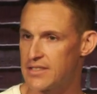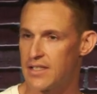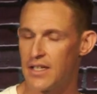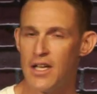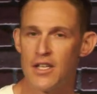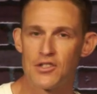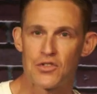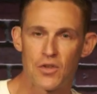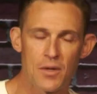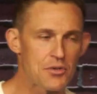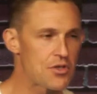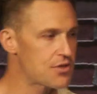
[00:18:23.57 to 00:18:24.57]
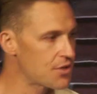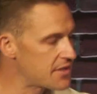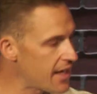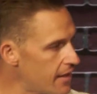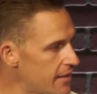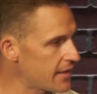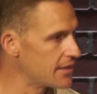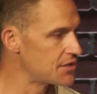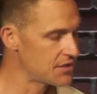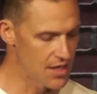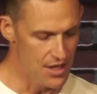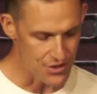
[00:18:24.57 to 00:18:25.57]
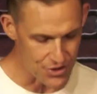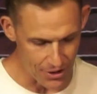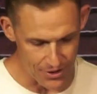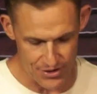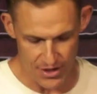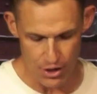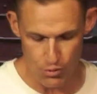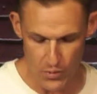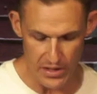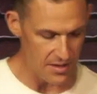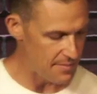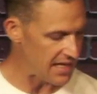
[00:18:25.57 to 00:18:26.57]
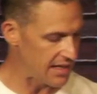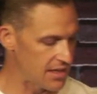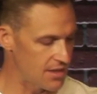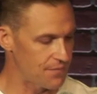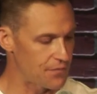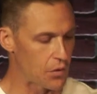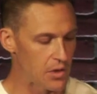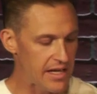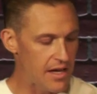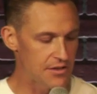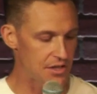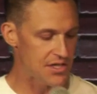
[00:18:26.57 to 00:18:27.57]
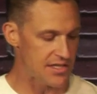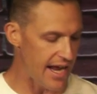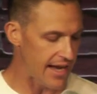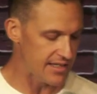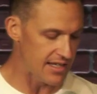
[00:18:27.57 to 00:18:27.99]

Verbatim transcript: The, the scriptures are telling us, church, that you really begin to fully understand and